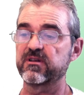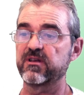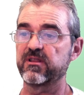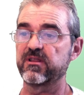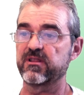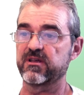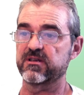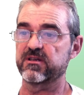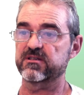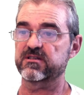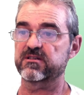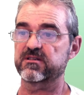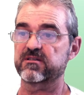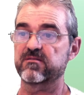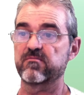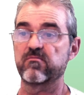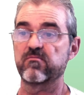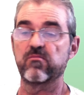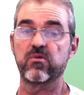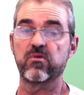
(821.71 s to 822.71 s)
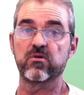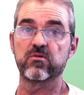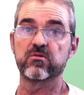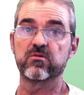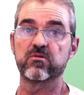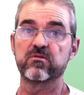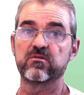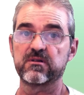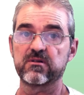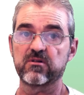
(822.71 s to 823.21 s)
in this
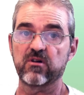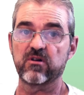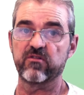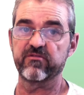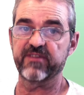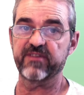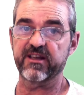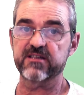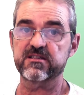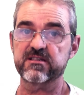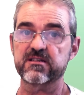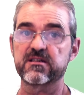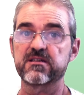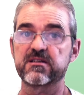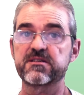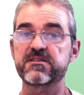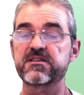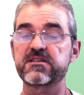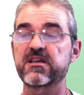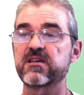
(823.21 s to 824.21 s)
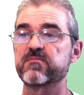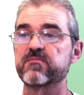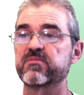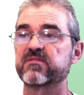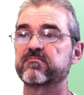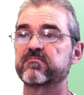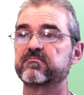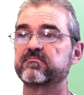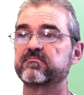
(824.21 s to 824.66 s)
blue convex shape.